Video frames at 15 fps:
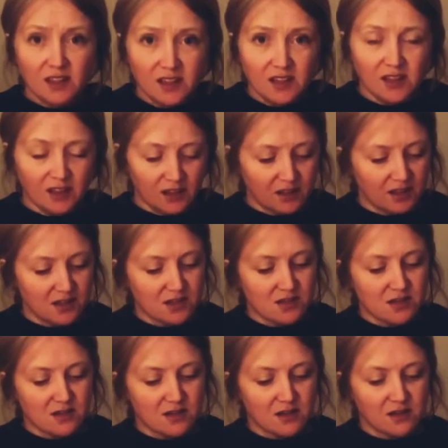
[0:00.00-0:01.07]

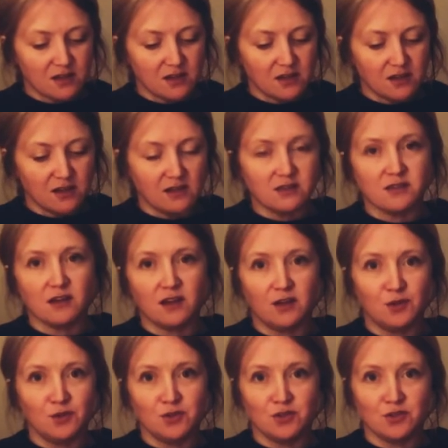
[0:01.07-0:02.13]
English.
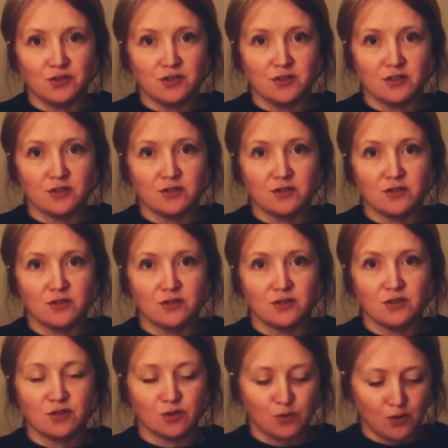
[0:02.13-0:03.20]
Diluting juice is
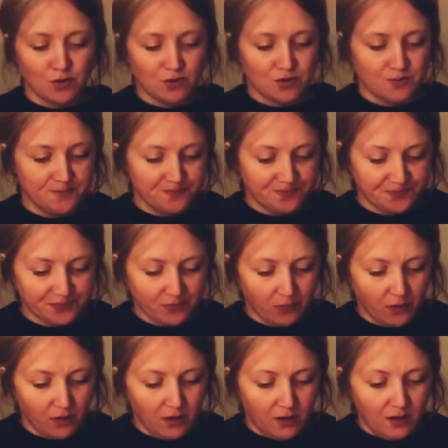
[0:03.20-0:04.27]
squash.
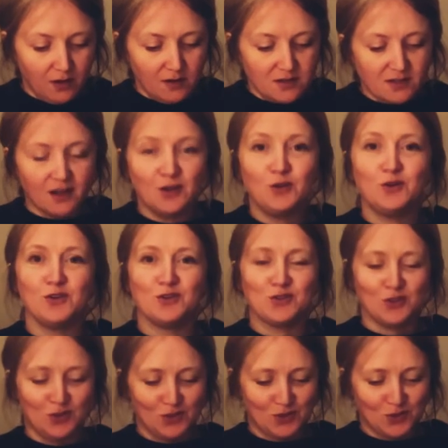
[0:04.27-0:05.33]
Diluting
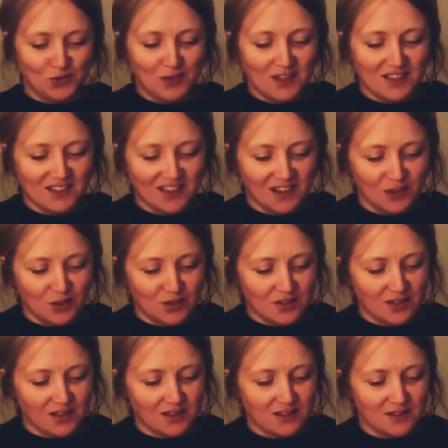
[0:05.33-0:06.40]
juice, already
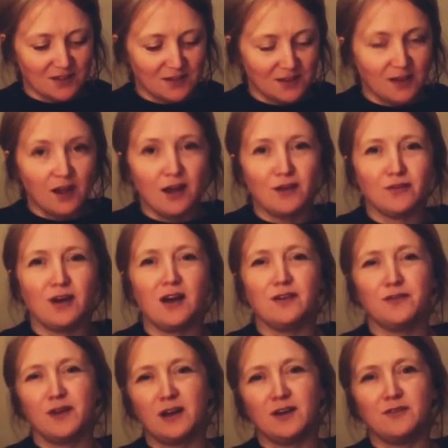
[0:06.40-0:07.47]
diluted. I
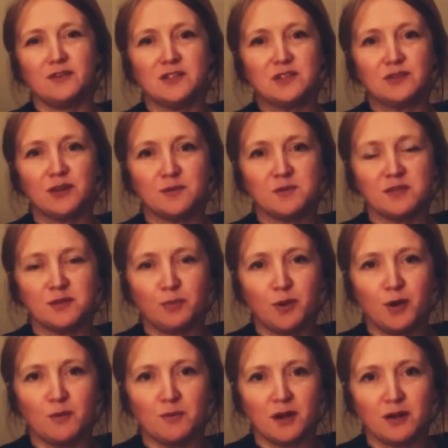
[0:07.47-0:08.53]
think I've interrupted the
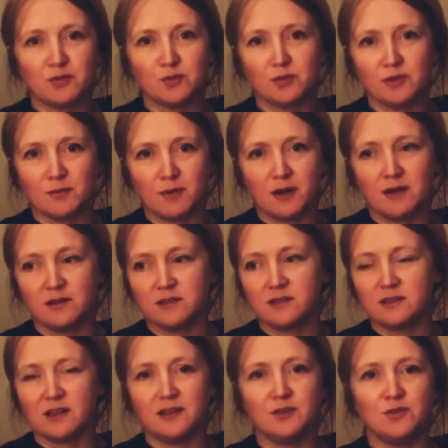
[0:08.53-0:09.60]
poem now, talking about
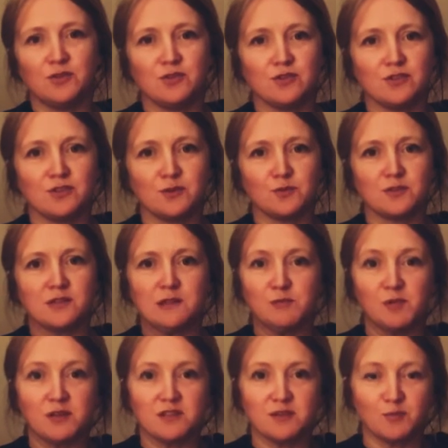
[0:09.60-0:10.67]
diluting juice. It wasn't the
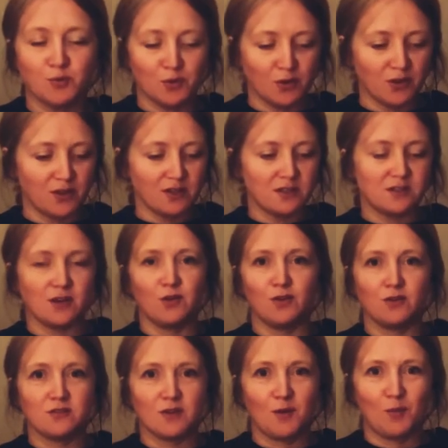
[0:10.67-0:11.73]
most important thing to tell
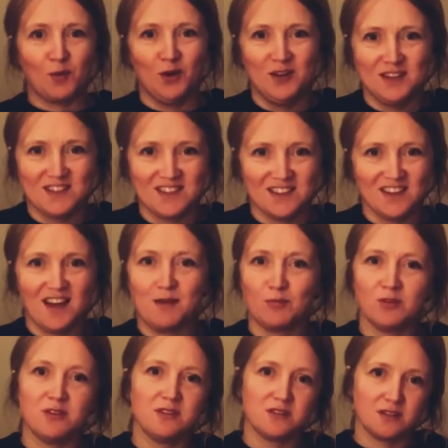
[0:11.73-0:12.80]
you, so I'm
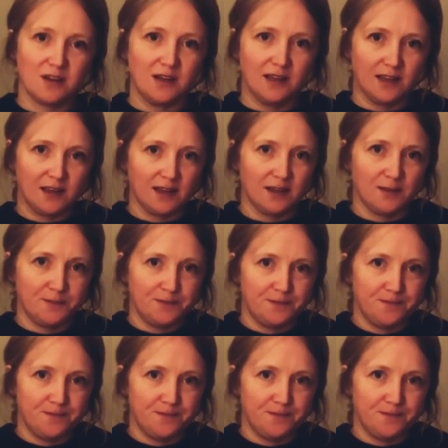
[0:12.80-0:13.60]
gonna start again.